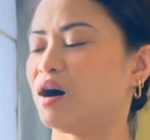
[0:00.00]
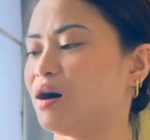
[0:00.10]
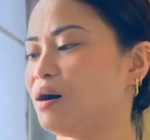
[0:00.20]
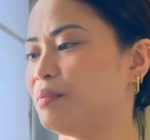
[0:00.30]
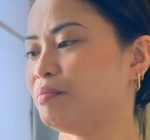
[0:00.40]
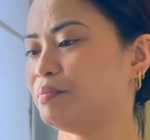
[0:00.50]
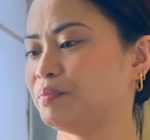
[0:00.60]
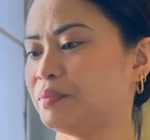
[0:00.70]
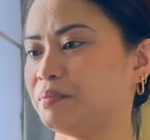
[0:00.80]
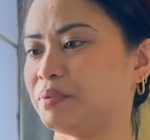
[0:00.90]

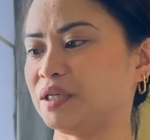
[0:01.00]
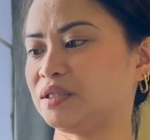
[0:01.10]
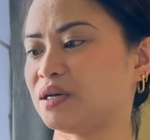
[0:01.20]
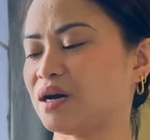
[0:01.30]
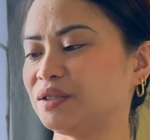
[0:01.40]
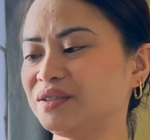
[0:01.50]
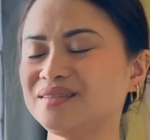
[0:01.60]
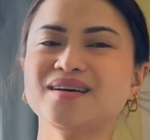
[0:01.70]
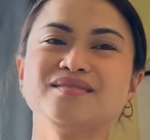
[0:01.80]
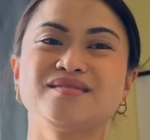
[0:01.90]
but other
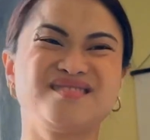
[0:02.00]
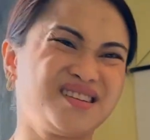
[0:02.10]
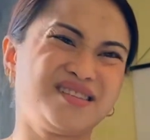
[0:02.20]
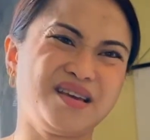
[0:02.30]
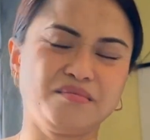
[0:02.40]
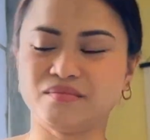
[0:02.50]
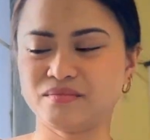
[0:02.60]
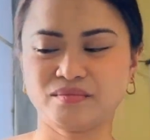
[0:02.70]
than that, it's the same.